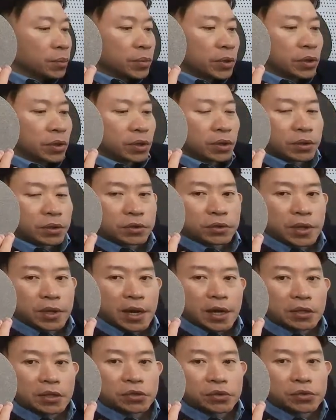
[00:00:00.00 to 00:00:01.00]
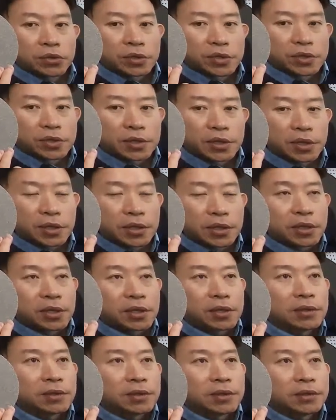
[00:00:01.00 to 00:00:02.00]
Because as you
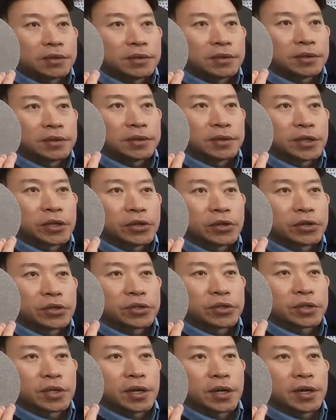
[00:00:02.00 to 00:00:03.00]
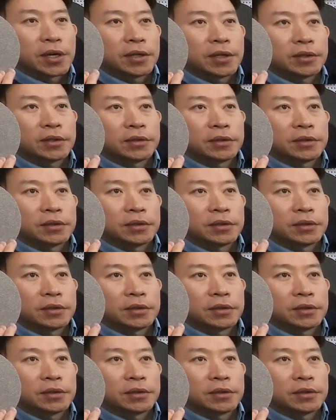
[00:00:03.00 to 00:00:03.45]
see, here's a